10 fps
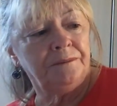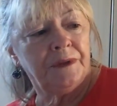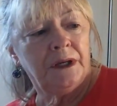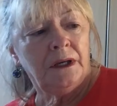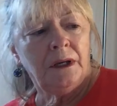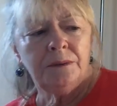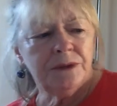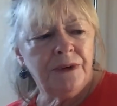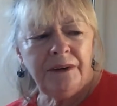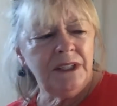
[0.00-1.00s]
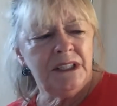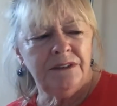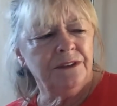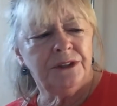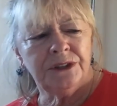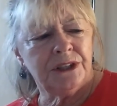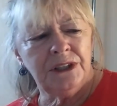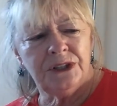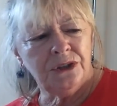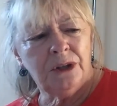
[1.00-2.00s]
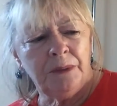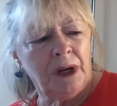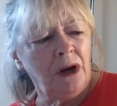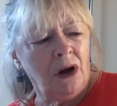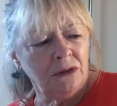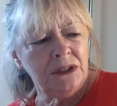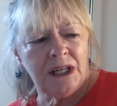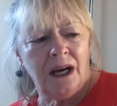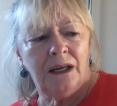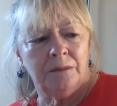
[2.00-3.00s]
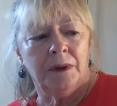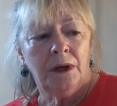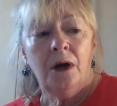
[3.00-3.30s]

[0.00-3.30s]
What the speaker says: It was very difficult and it took him a long time,